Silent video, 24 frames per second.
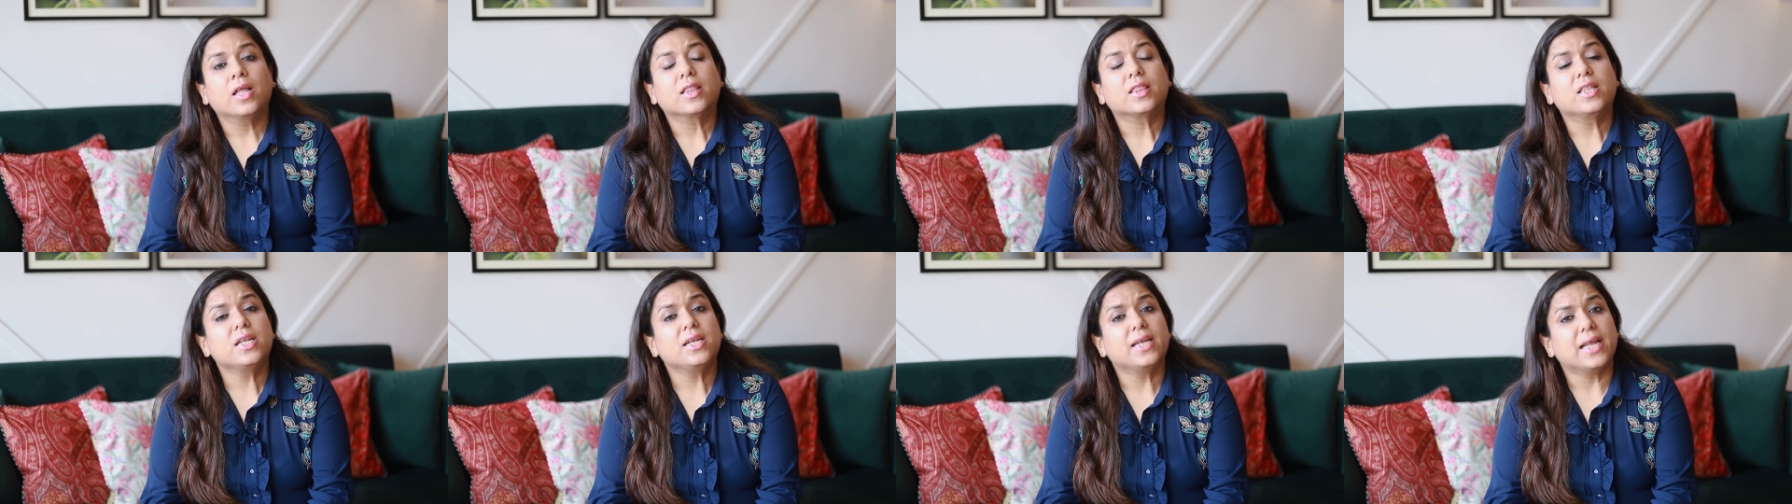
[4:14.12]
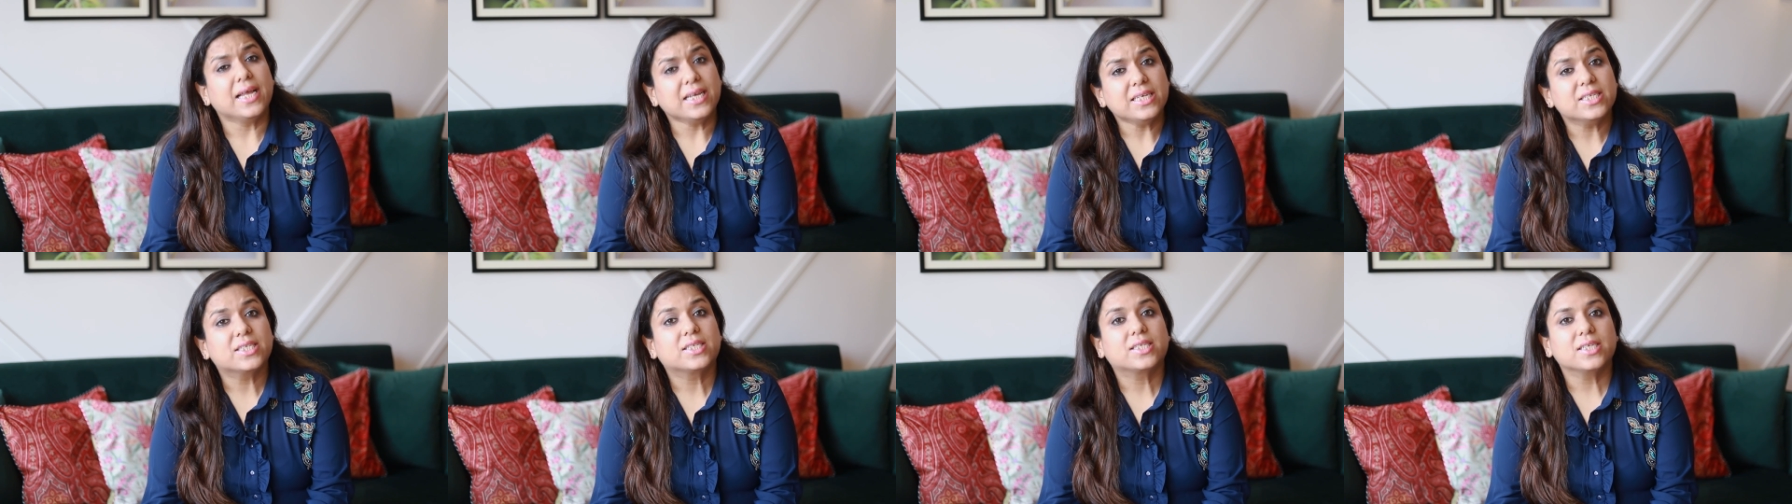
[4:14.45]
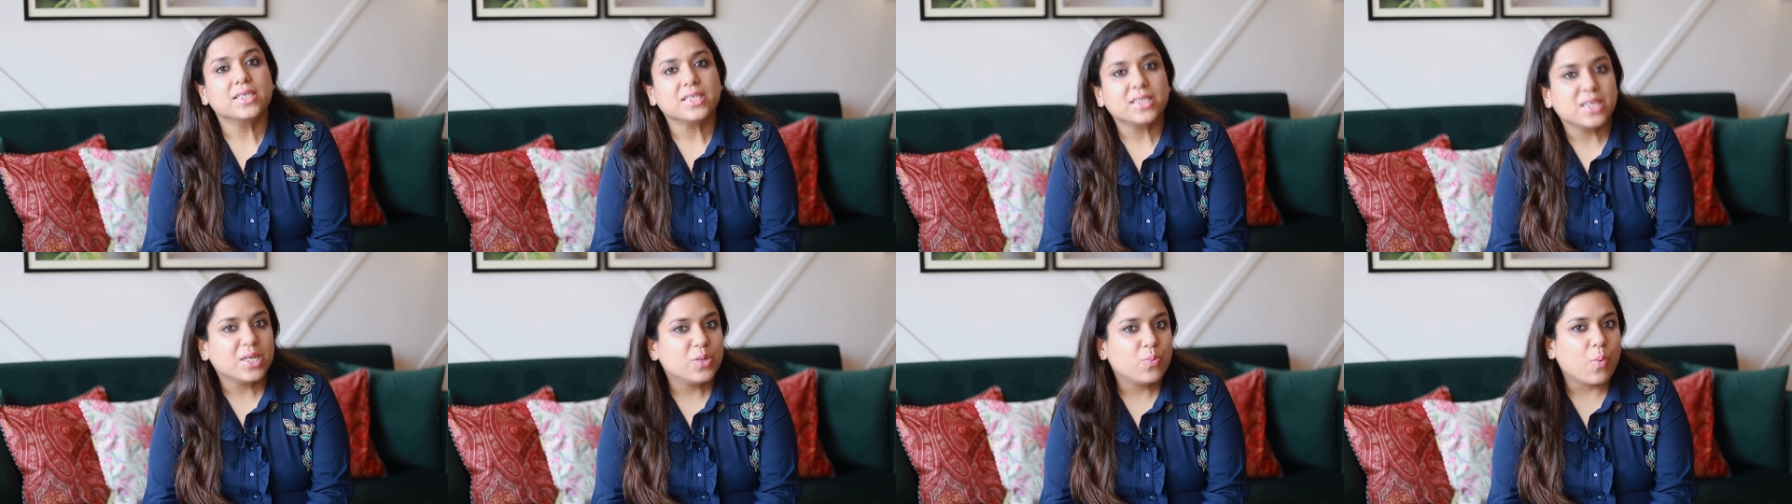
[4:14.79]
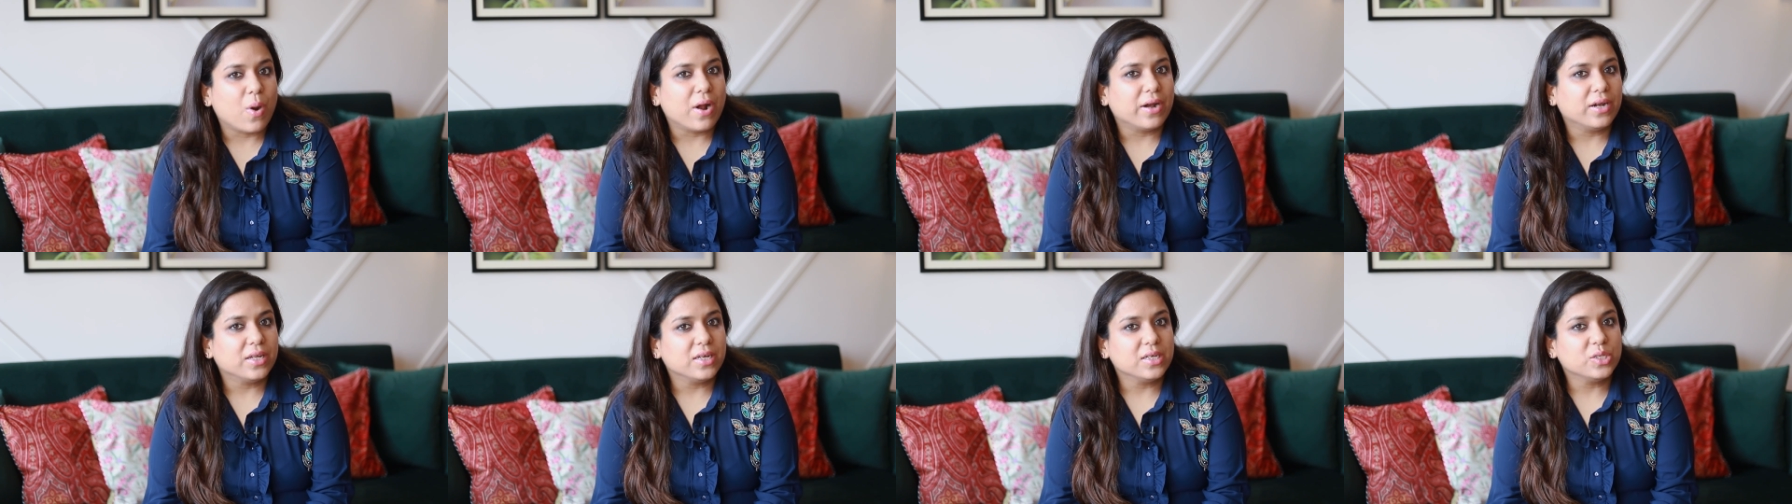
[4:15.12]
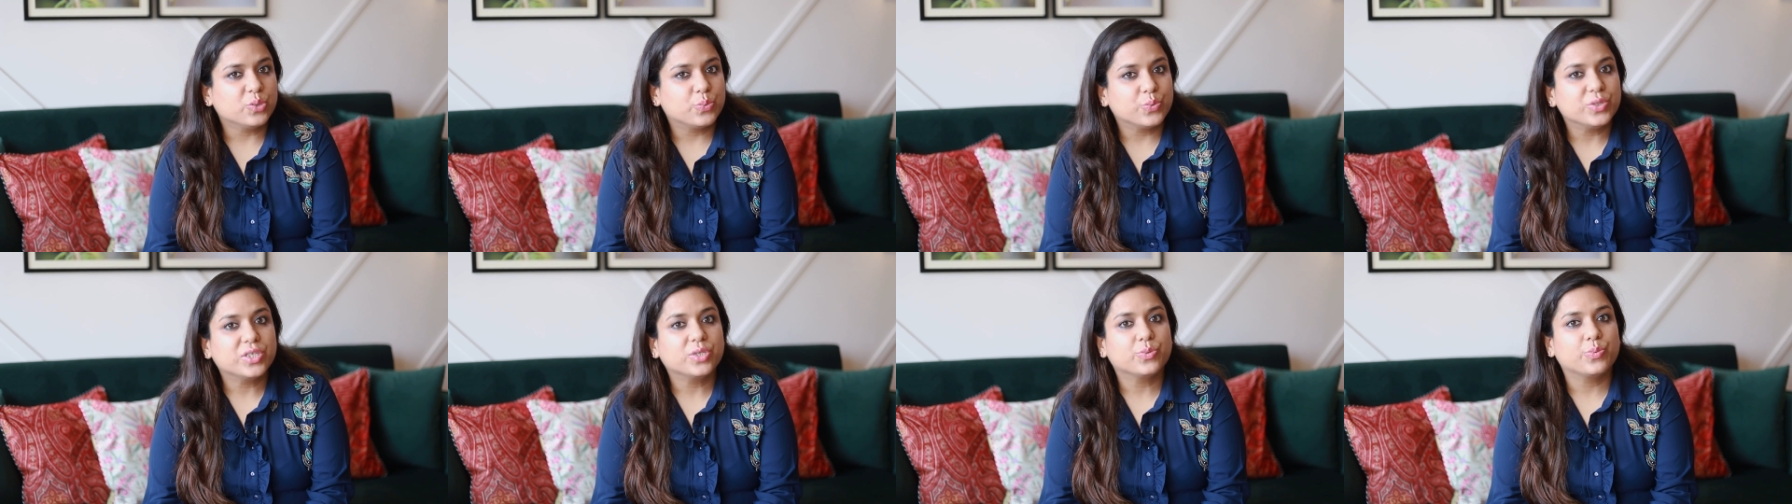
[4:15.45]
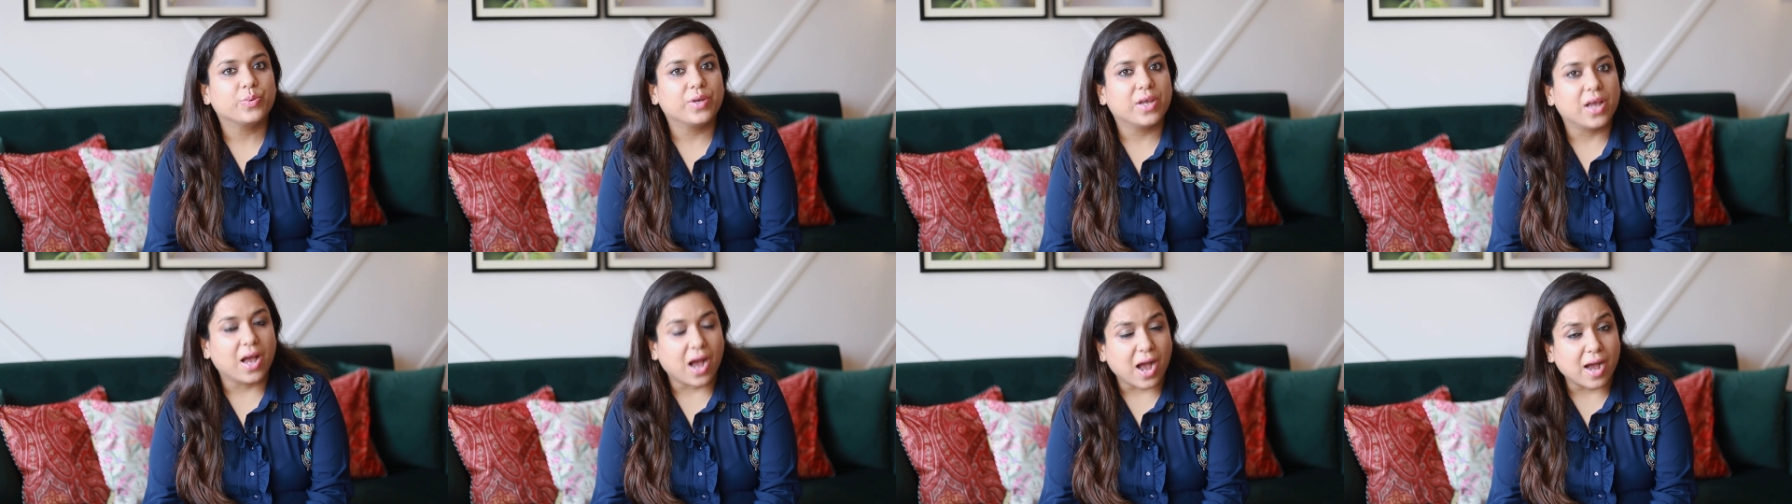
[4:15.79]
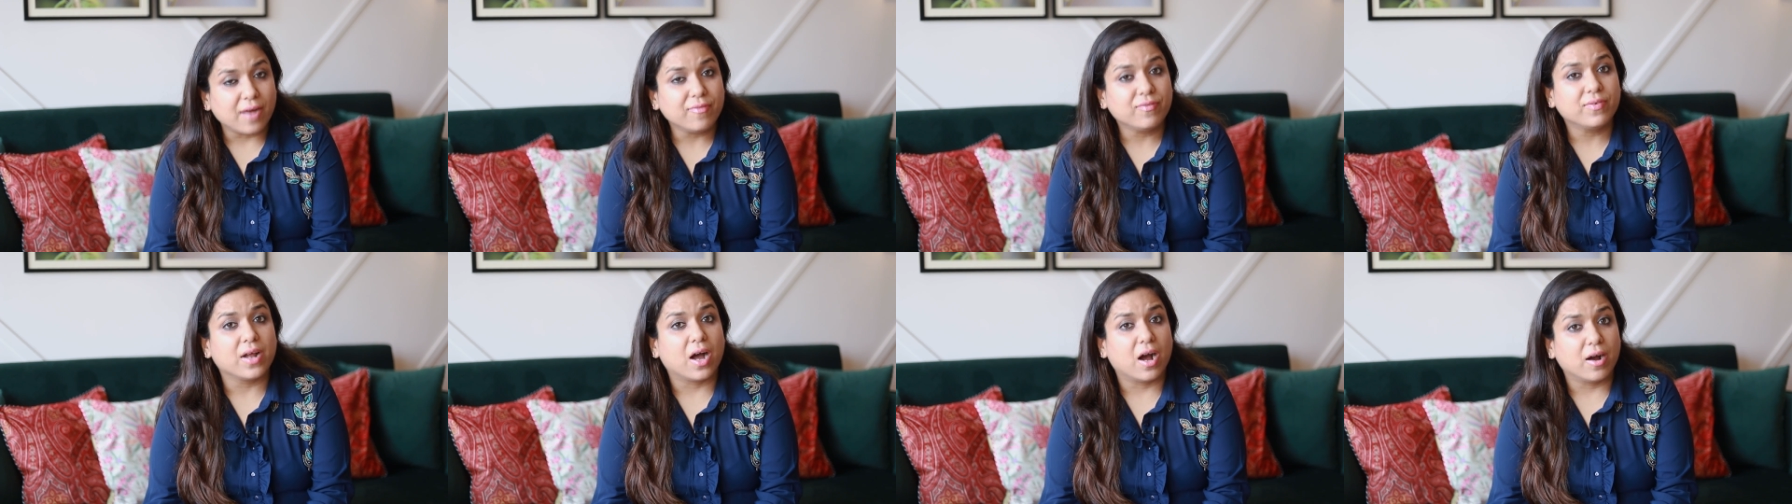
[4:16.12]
The next disadvantage which we had